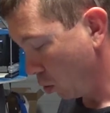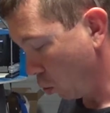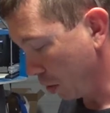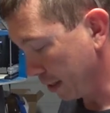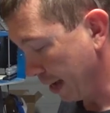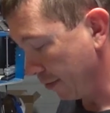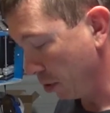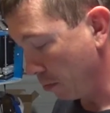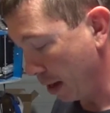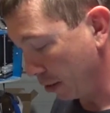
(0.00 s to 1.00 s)
Once I have it
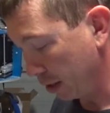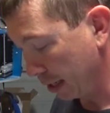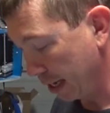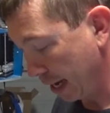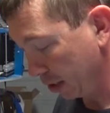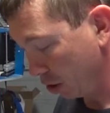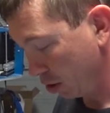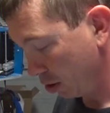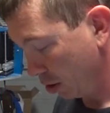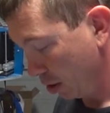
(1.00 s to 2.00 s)
attached,
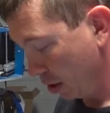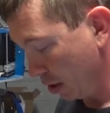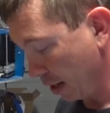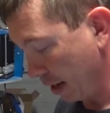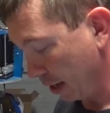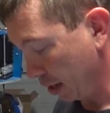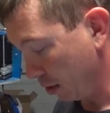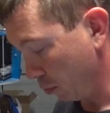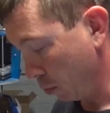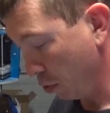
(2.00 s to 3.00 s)
then I can
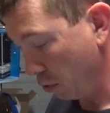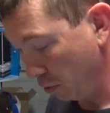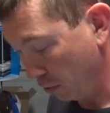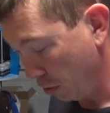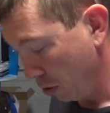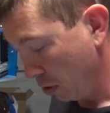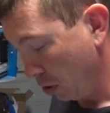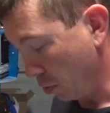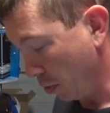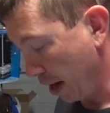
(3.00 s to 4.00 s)
remove
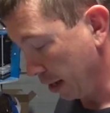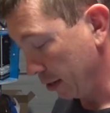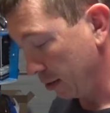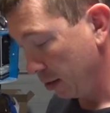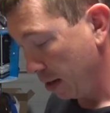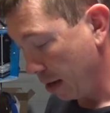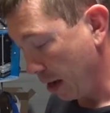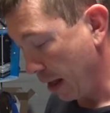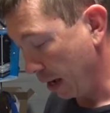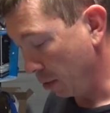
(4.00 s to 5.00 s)
the brackets and
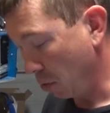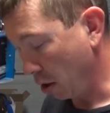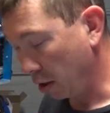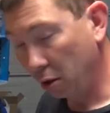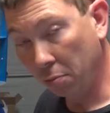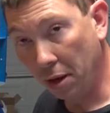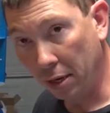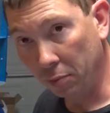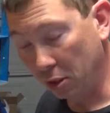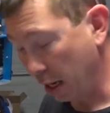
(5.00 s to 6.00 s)
I can mark the
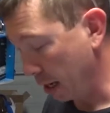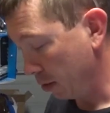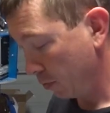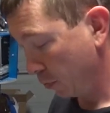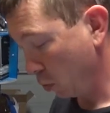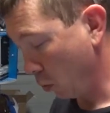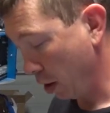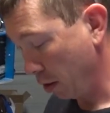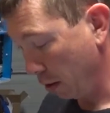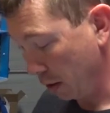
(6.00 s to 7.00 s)
bottom side
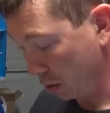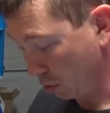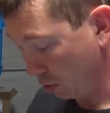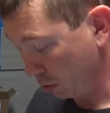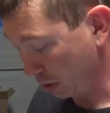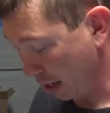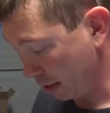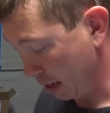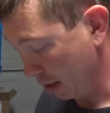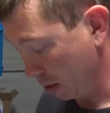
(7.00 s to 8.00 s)
where this hole is at
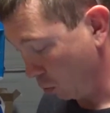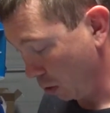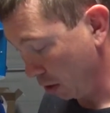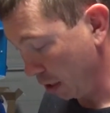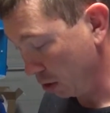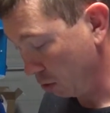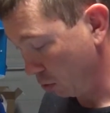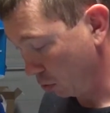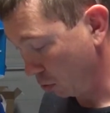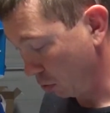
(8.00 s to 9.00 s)
and then where these two
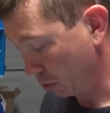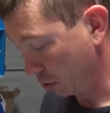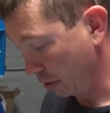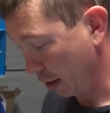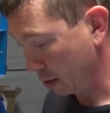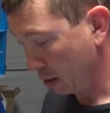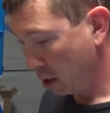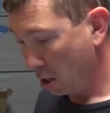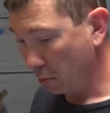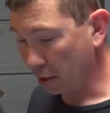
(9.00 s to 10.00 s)
screw holes are at,
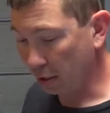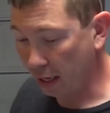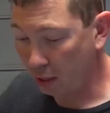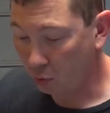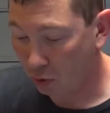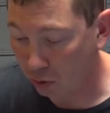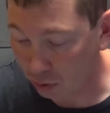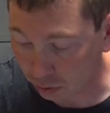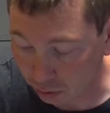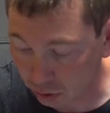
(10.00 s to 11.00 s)
because that is what
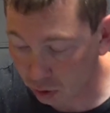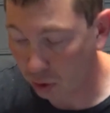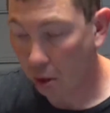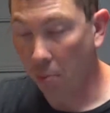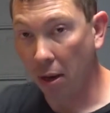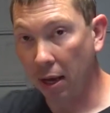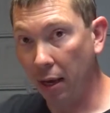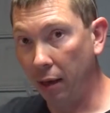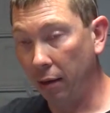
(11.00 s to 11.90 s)
holds my